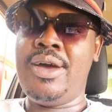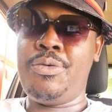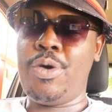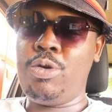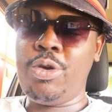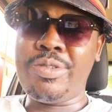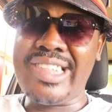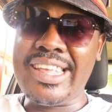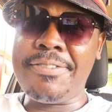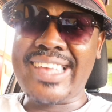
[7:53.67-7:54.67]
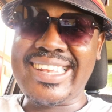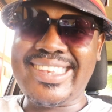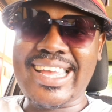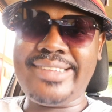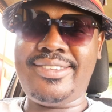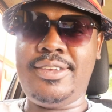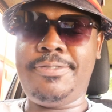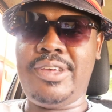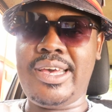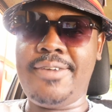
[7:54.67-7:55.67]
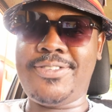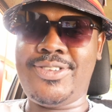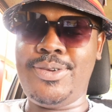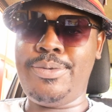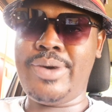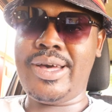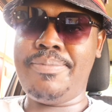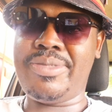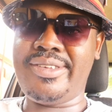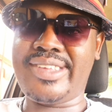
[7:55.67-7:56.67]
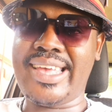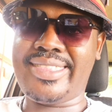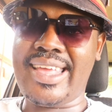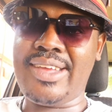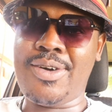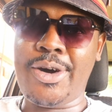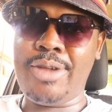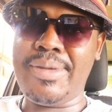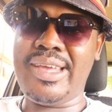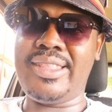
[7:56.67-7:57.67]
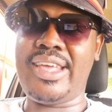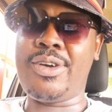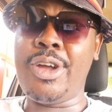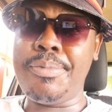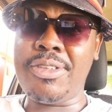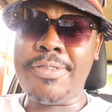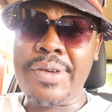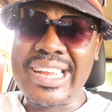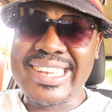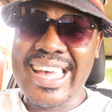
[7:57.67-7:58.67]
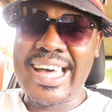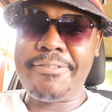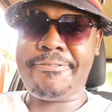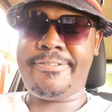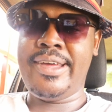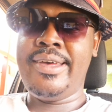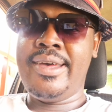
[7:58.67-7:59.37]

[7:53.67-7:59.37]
Roll your sleeves, get dirty if you have to. Just get the economy. The economy is very tough.